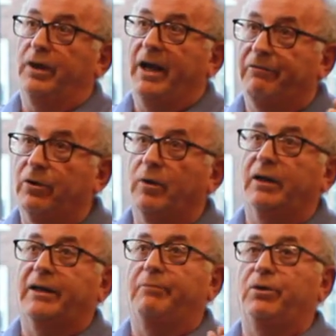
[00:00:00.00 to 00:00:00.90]
everyone
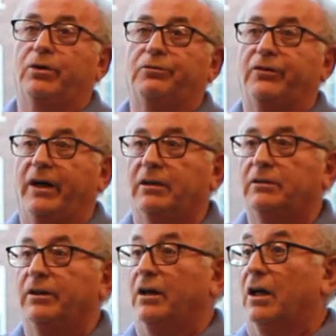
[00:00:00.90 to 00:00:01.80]
can be your friend
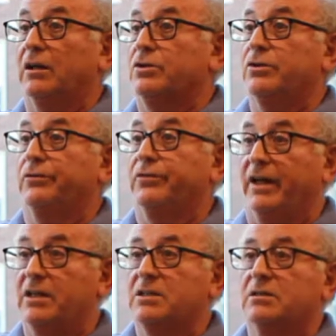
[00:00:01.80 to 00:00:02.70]
regardless of
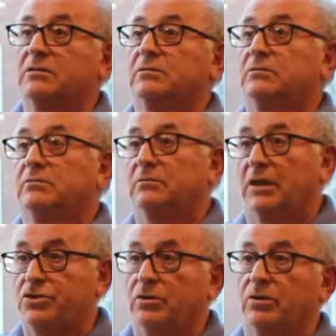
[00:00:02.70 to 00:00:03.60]
race,
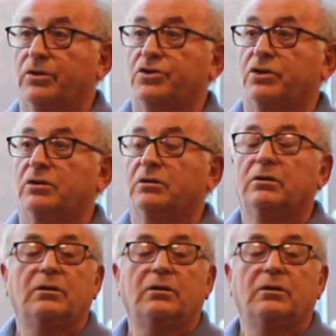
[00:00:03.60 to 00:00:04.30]
national origin,